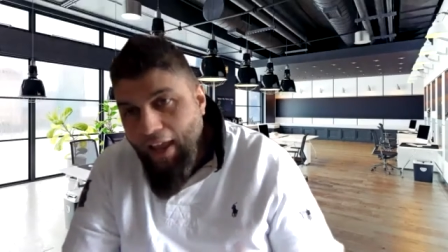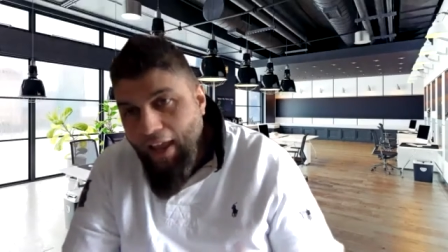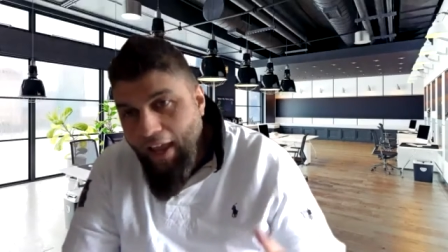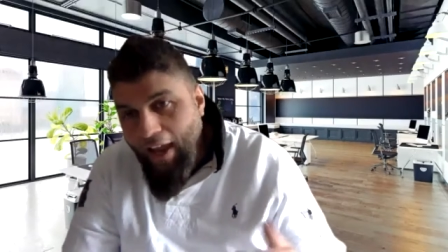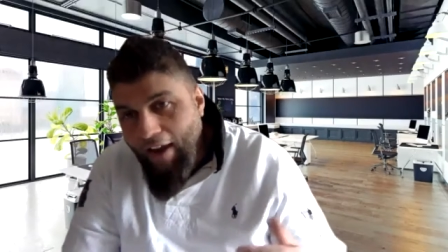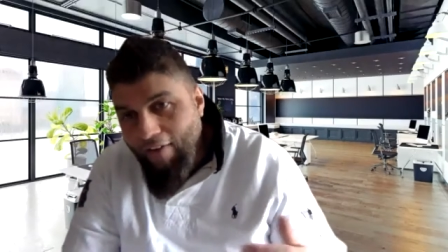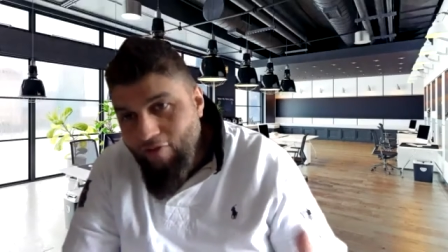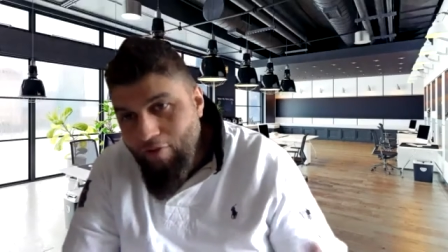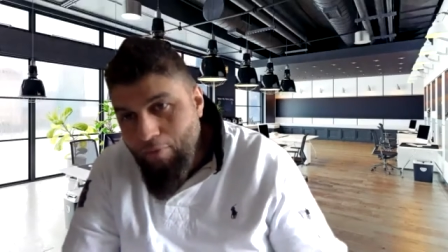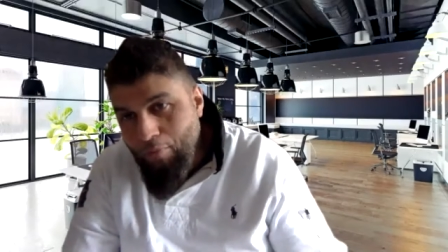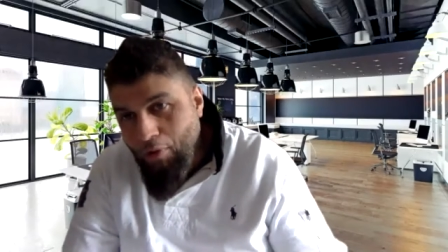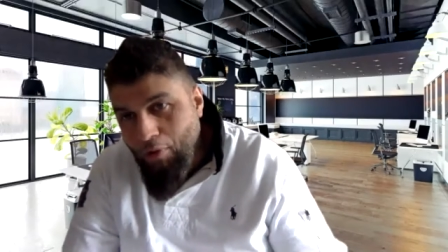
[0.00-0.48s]

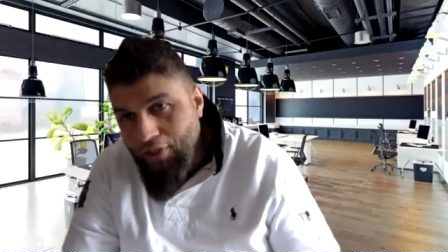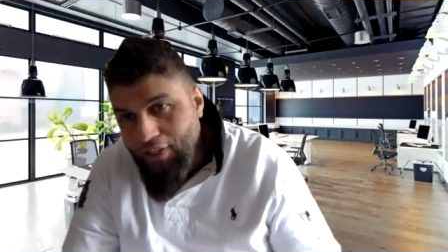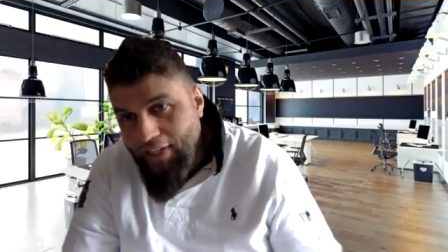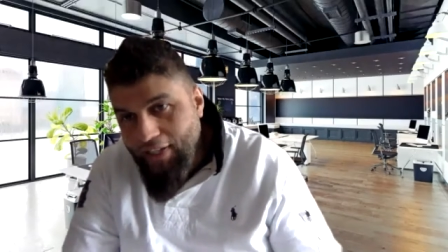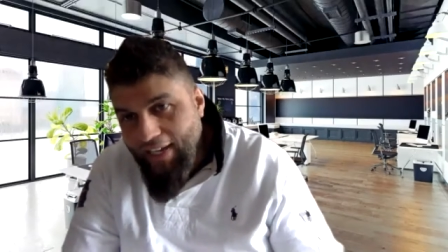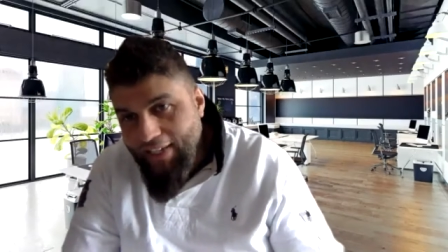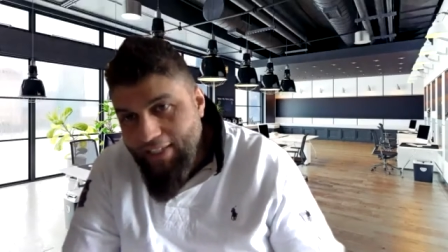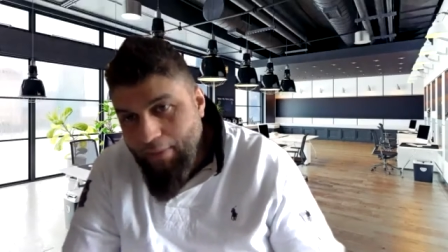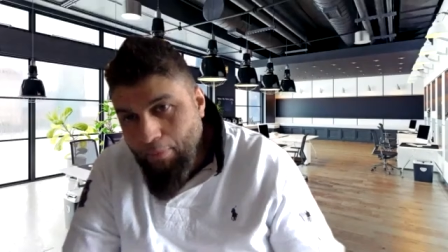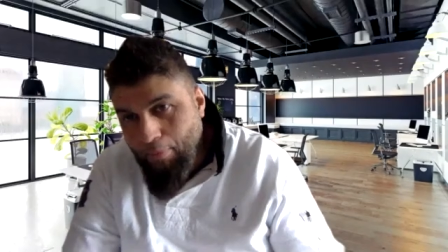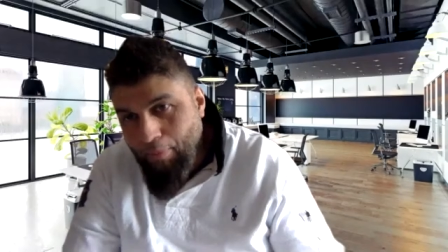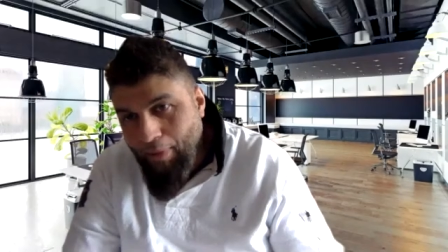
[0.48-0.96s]
Everybody
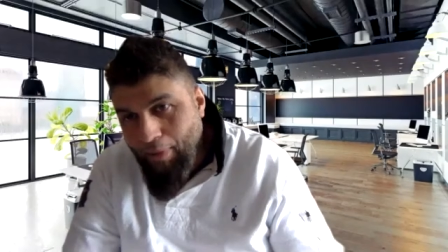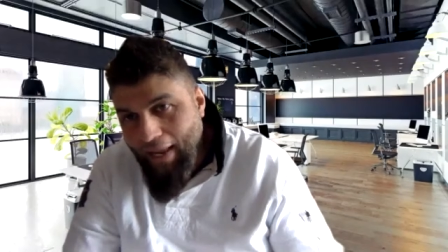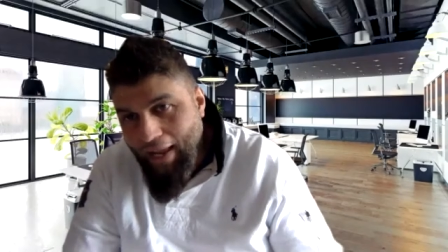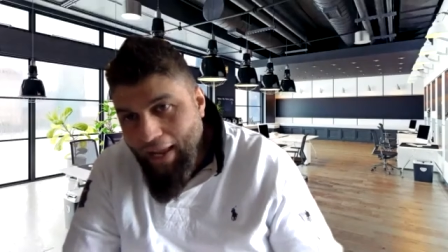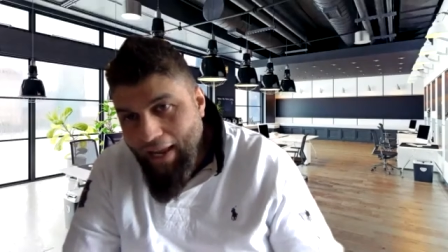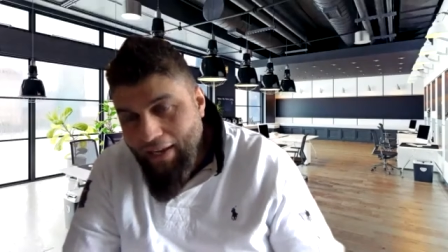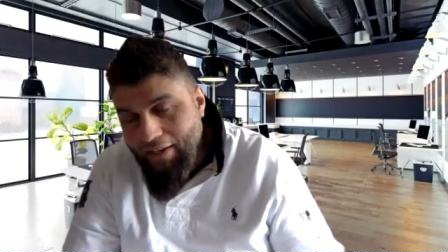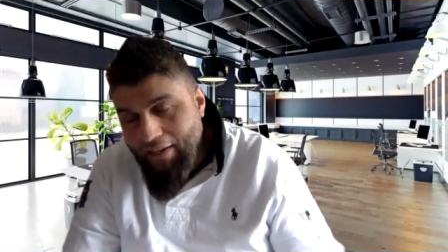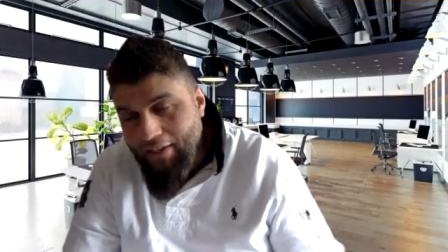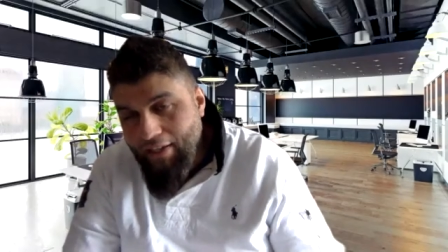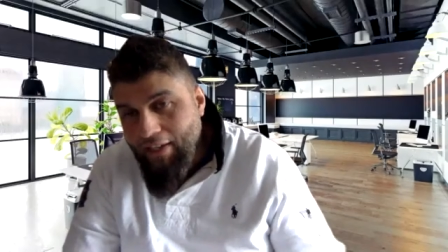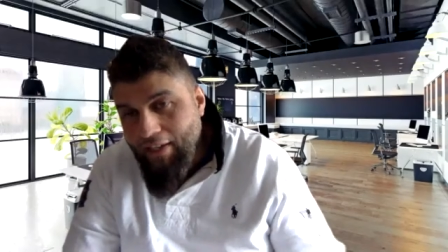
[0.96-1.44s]
has a
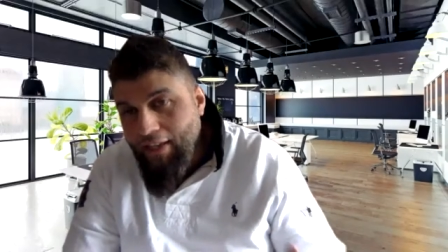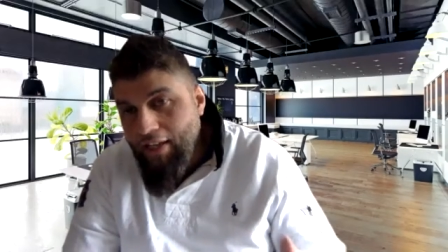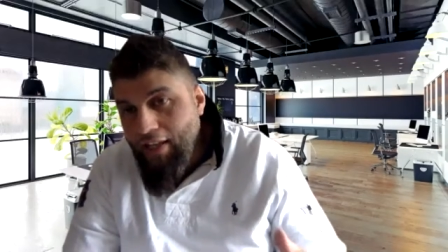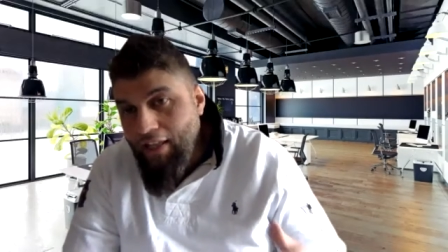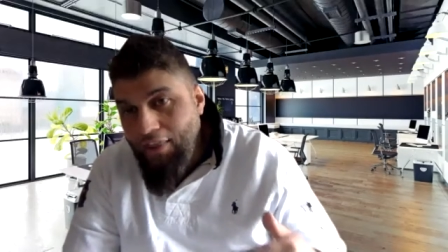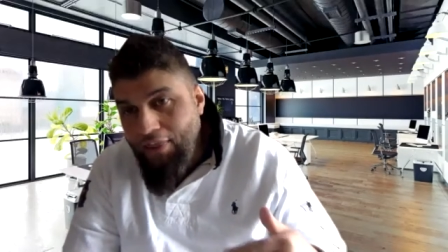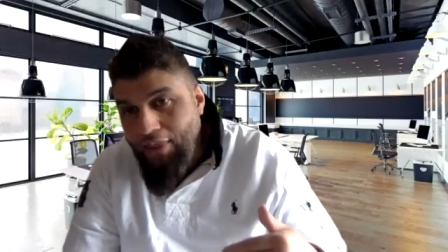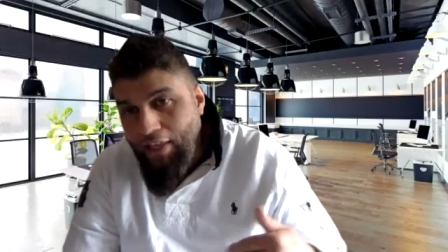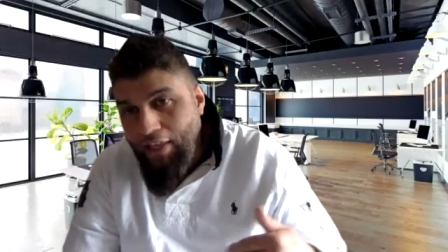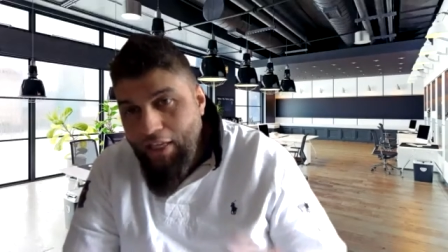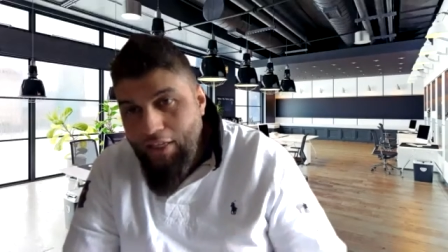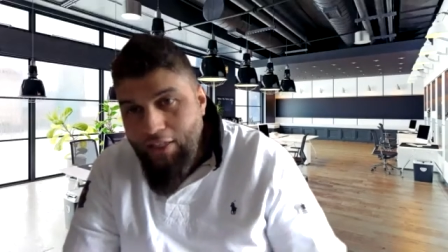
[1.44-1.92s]
plan.
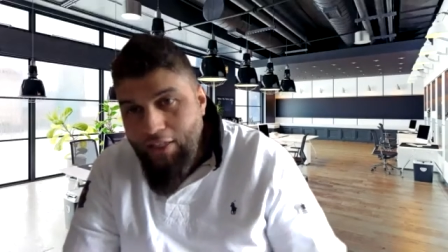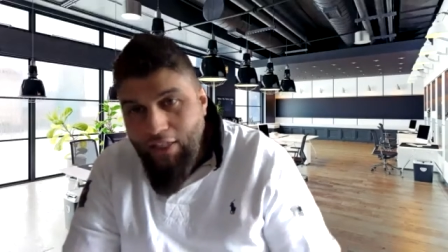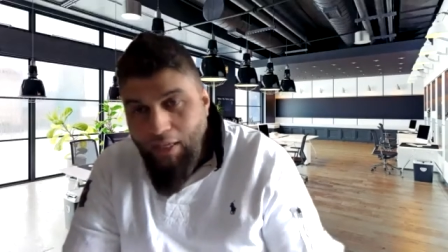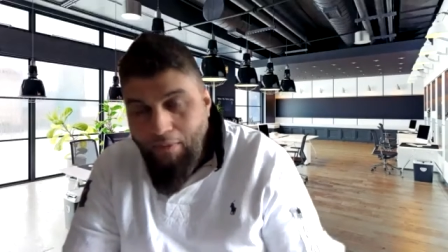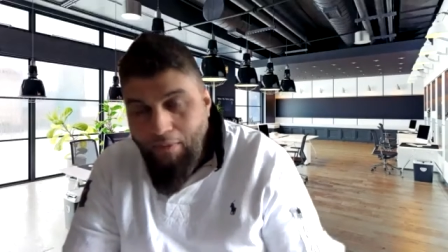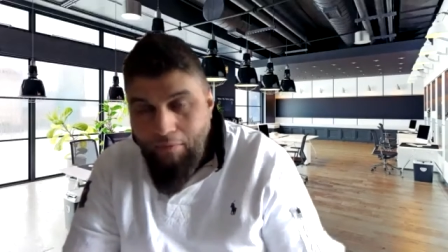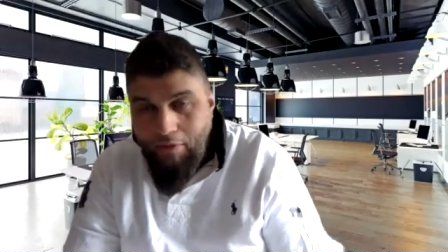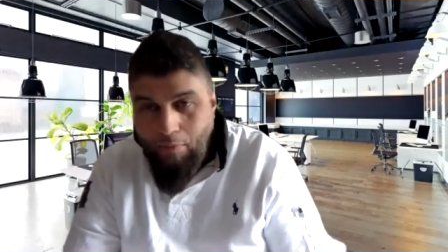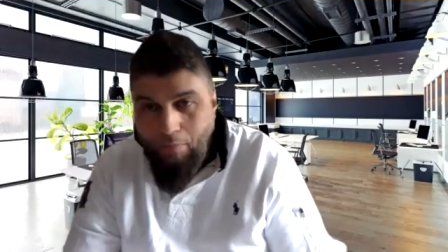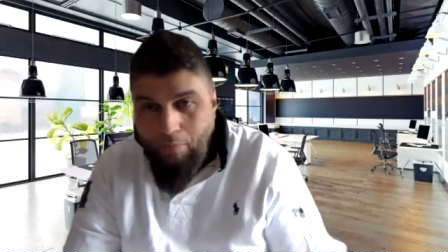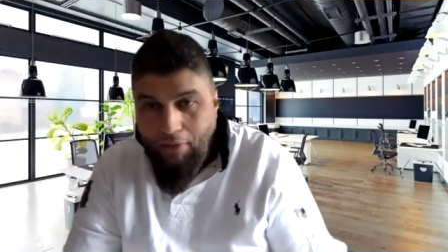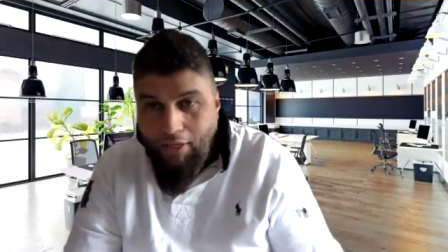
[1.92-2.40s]
Things
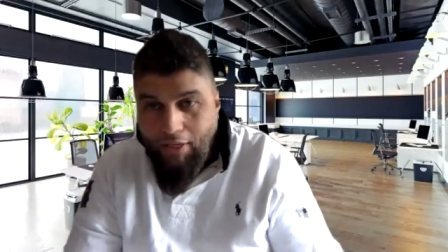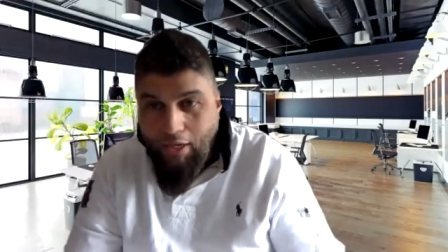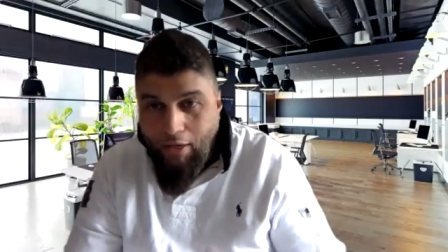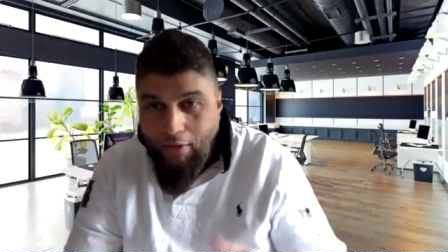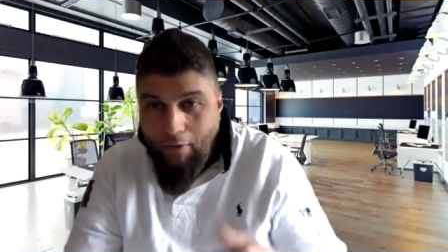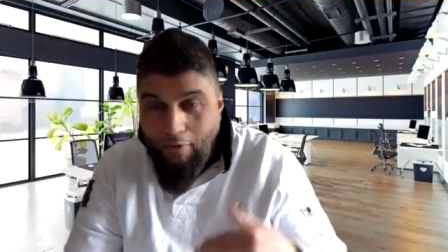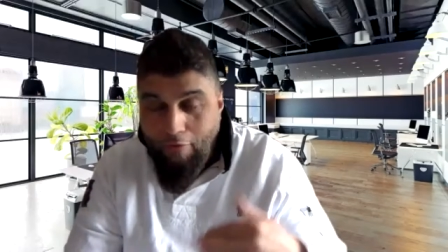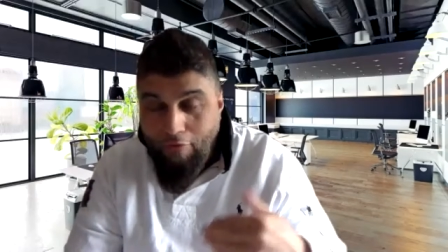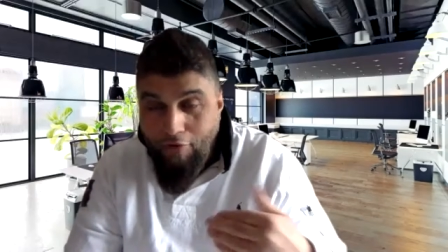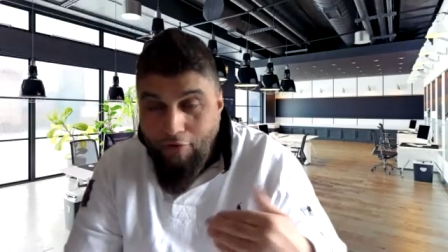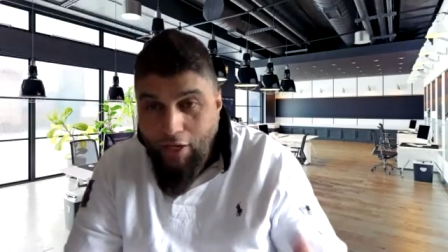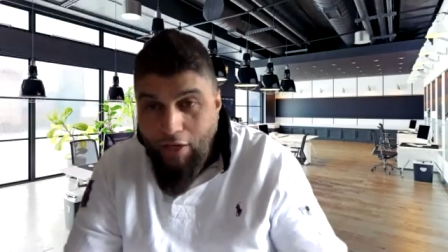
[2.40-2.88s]
seem to be
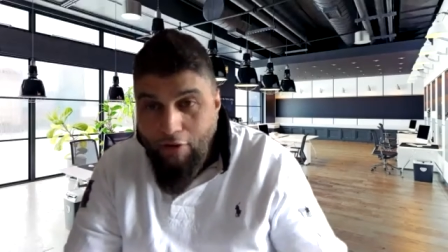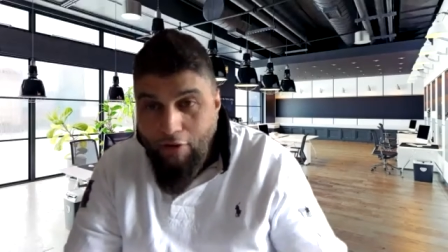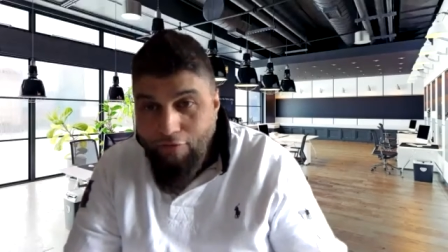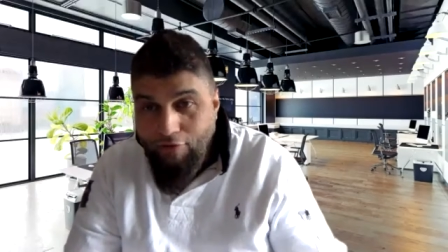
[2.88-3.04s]
going very,